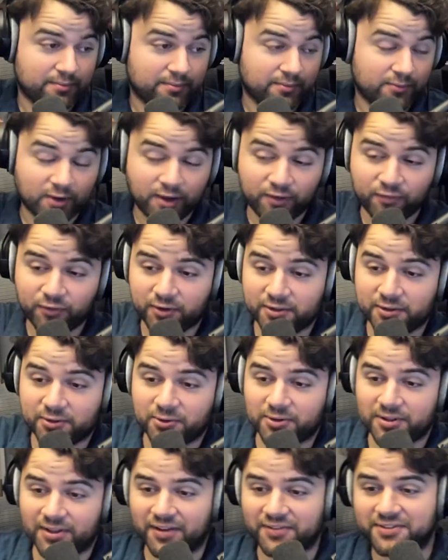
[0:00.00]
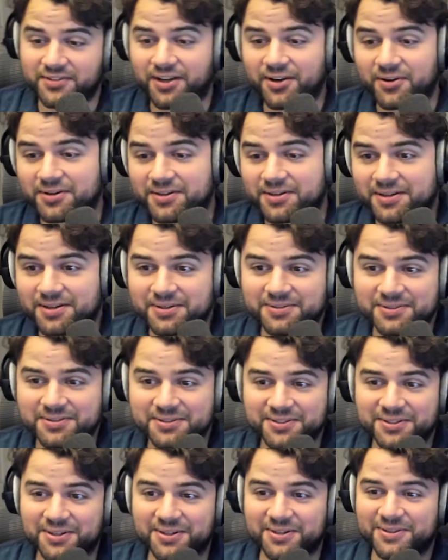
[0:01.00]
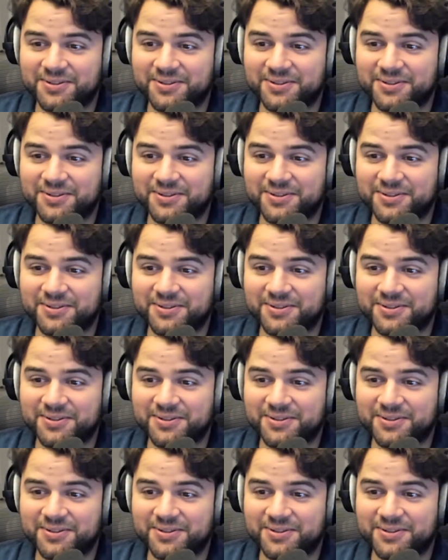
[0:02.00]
Well, I feel a little left out right now, so